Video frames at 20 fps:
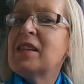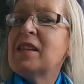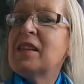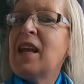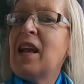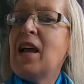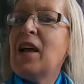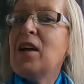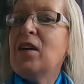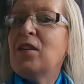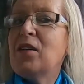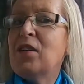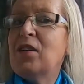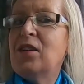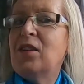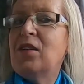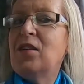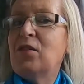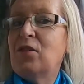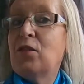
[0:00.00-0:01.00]
their
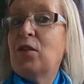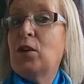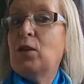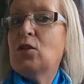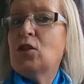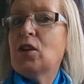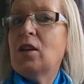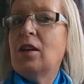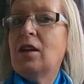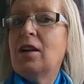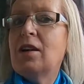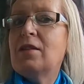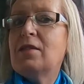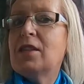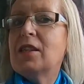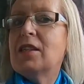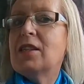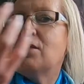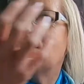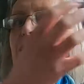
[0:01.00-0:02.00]
future
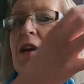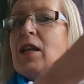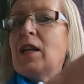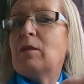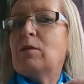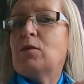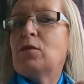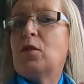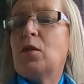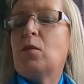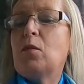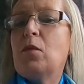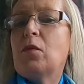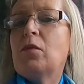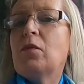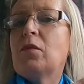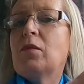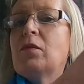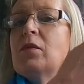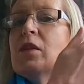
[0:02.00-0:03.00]
lives are developed from
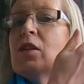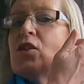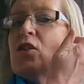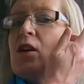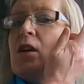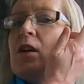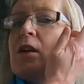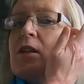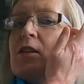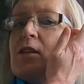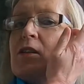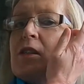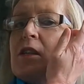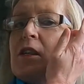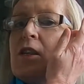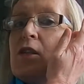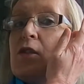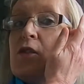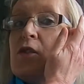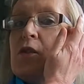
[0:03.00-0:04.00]
the child
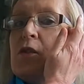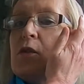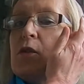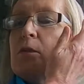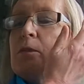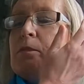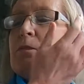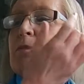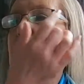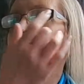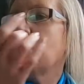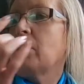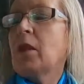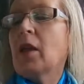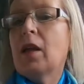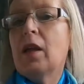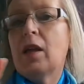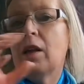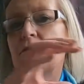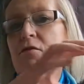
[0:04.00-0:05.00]
that you saw
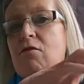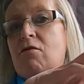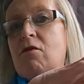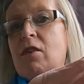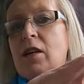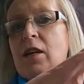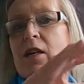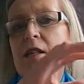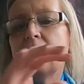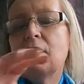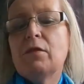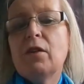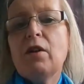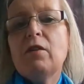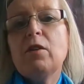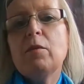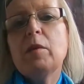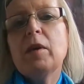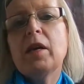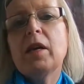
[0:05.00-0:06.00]
right at the
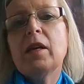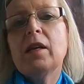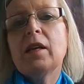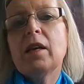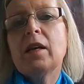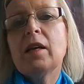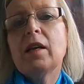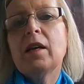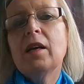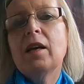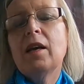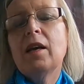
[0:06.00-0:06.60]
very beginning.